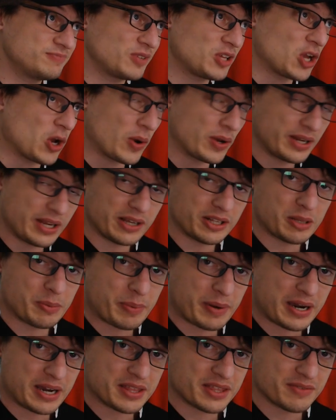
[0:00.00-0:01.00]
going down the
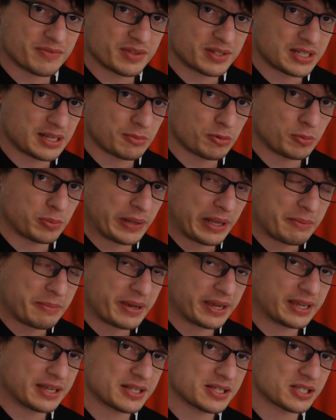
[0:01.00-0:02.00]
path of the double
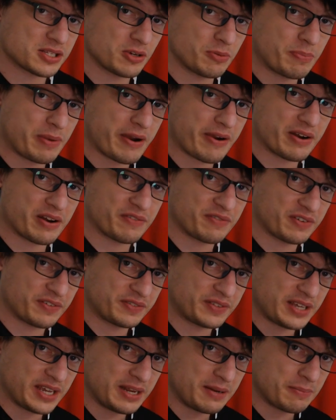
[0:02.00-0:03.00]
playmakers, so Barrett at
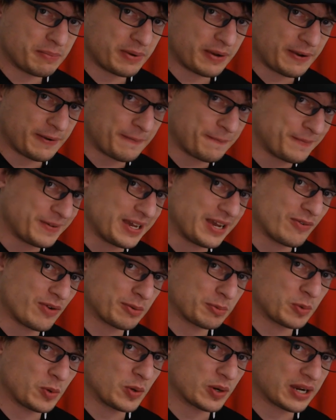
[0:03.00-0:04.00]
fifteen, but at
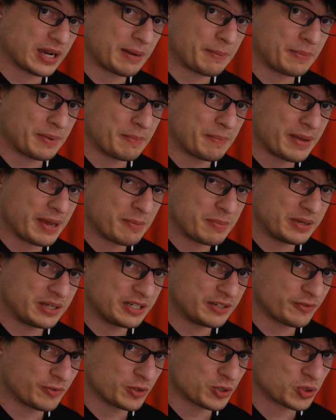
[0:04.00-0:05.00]
Rugby World Cup it may be a
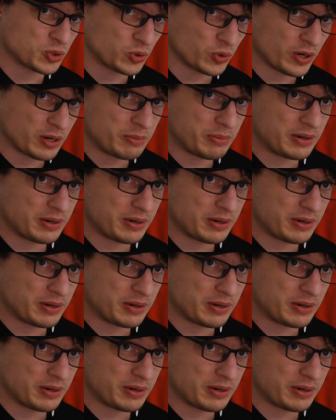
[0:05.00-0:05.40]
different story.